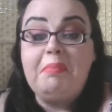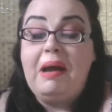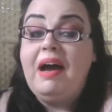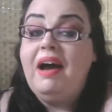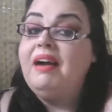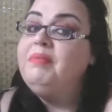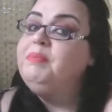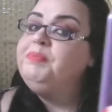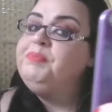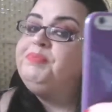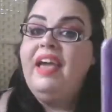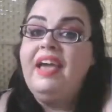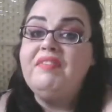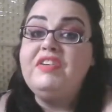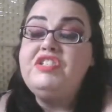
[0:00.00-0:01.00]
But
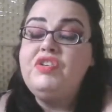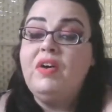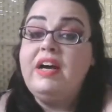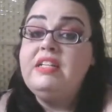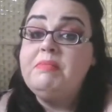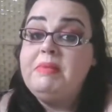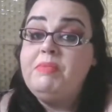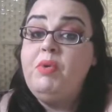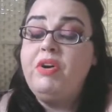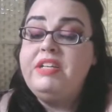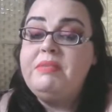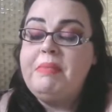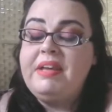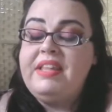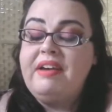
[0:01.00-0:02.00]
if I tried, I'd be
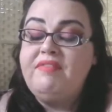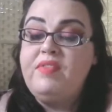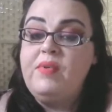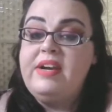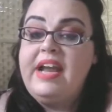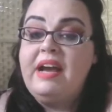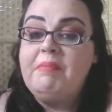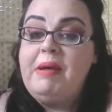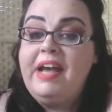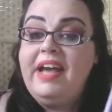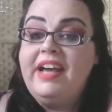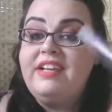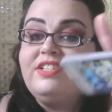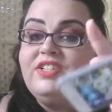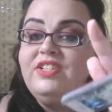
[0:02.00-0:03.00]
worried about that falling out of my
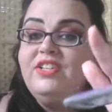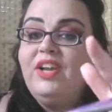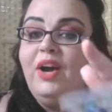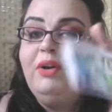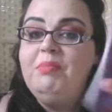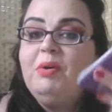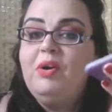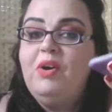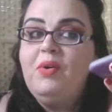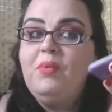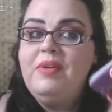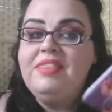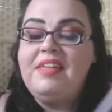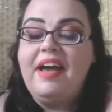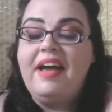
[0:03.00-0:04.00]
hand. No more
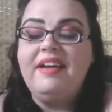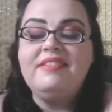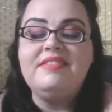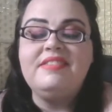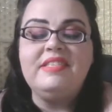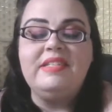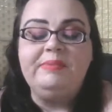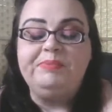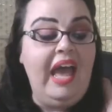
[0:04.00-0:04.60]
with that.